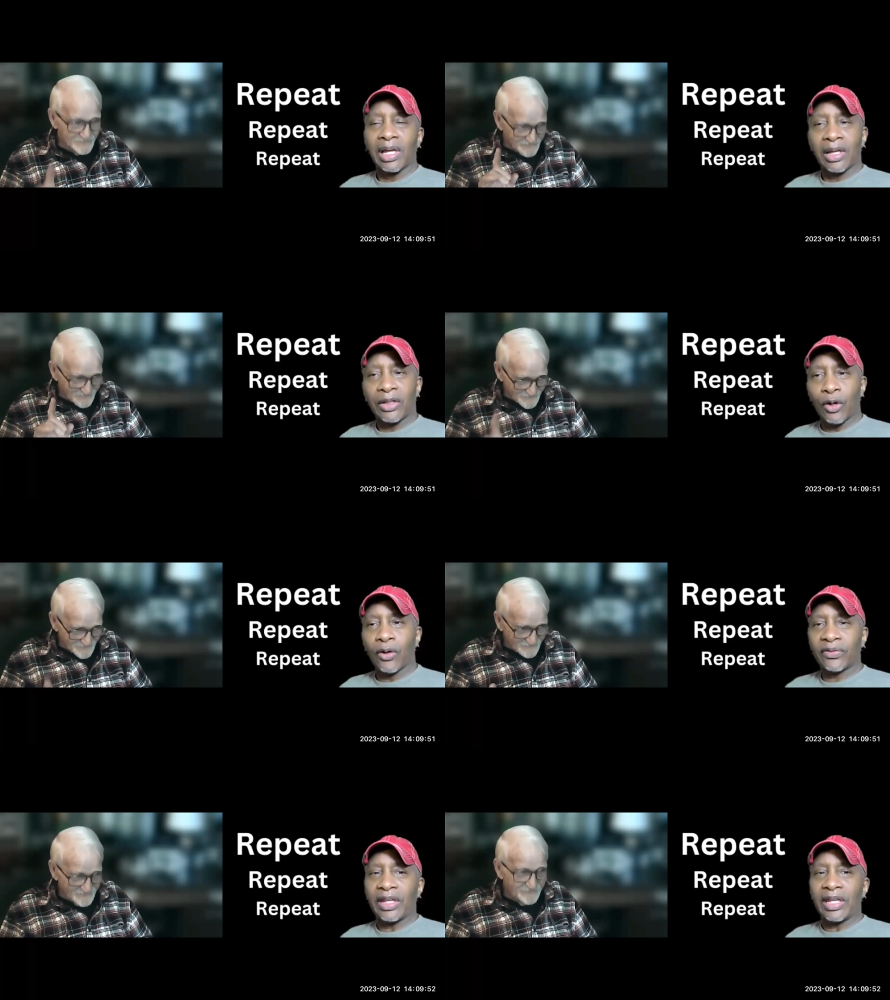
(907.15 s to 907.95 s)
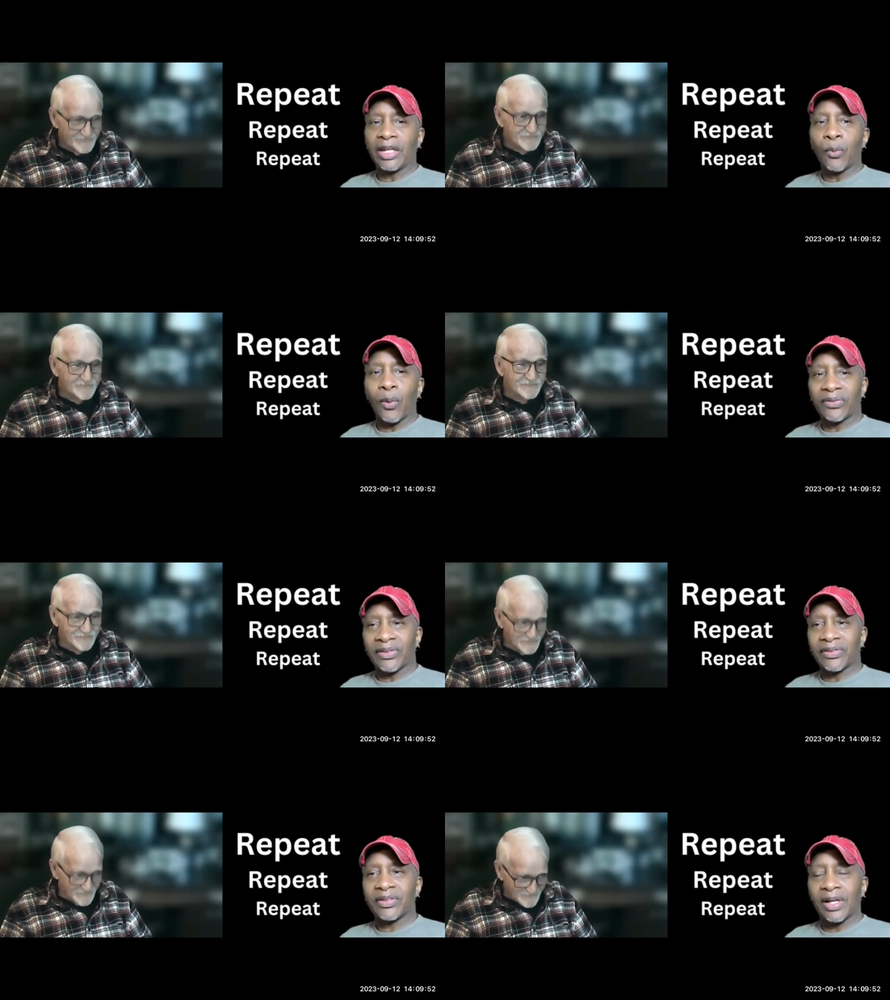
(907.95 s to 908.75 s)
Speaker 1: Your seeking was
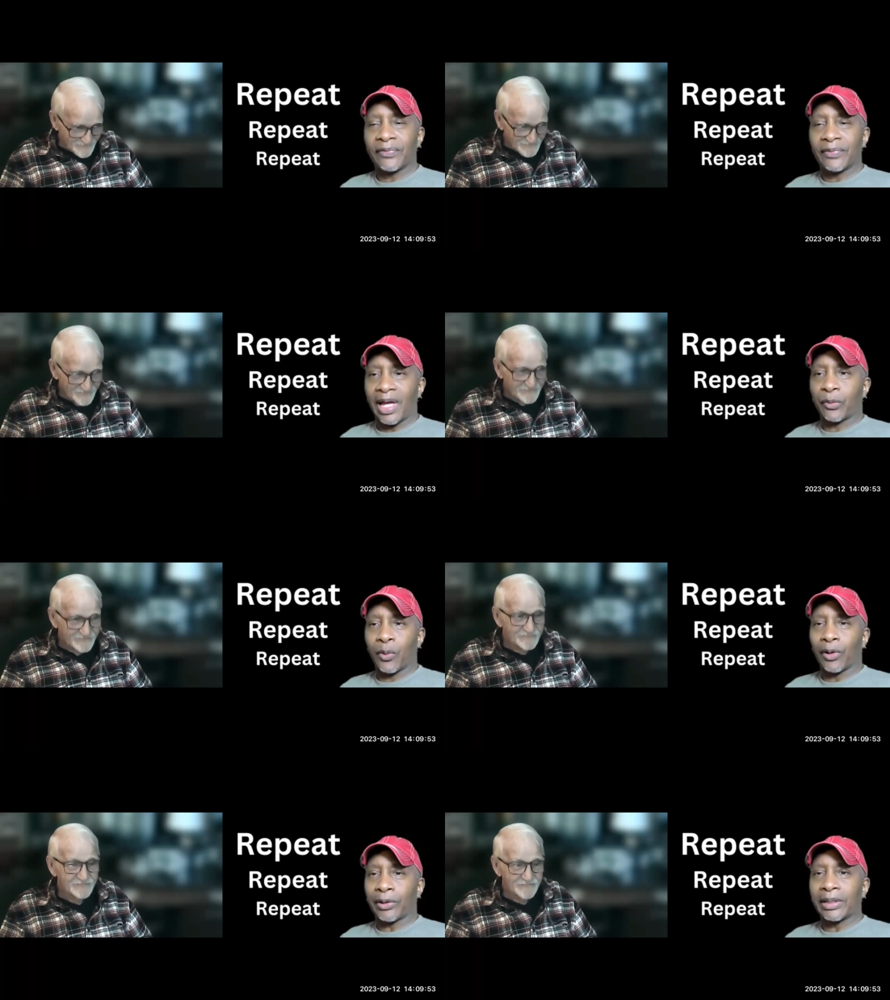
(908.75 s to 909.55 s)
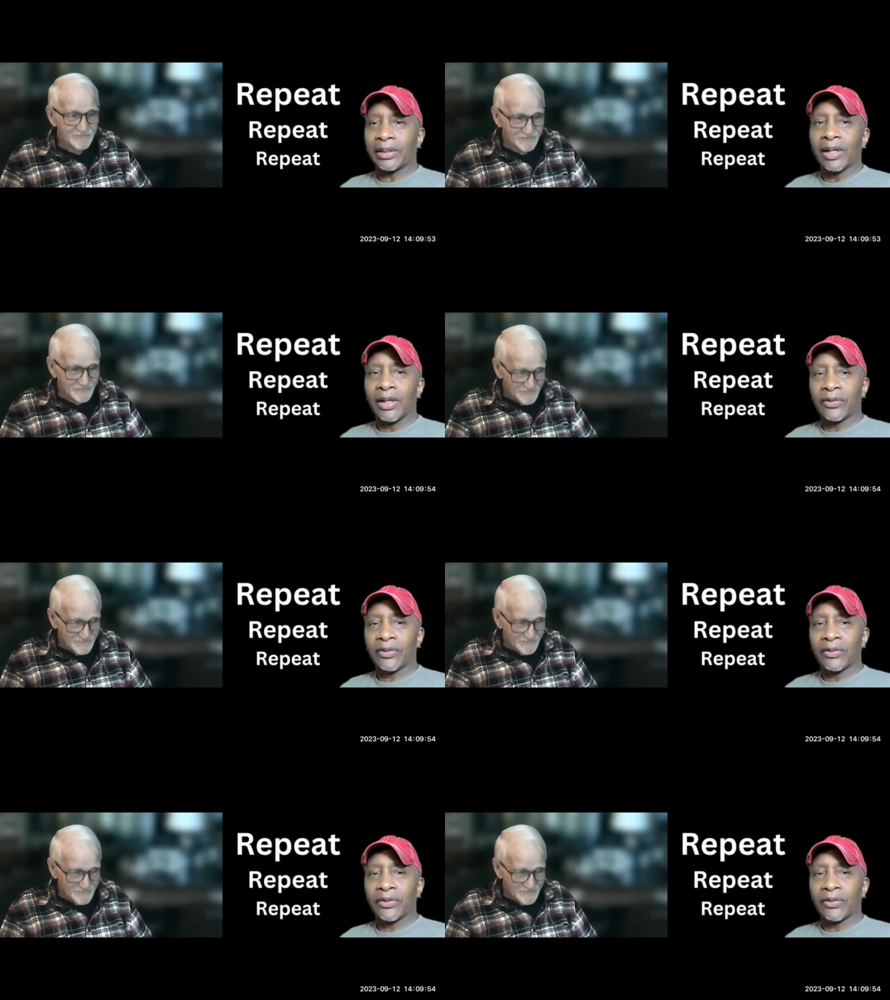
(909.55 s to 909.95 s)
the stuff not working.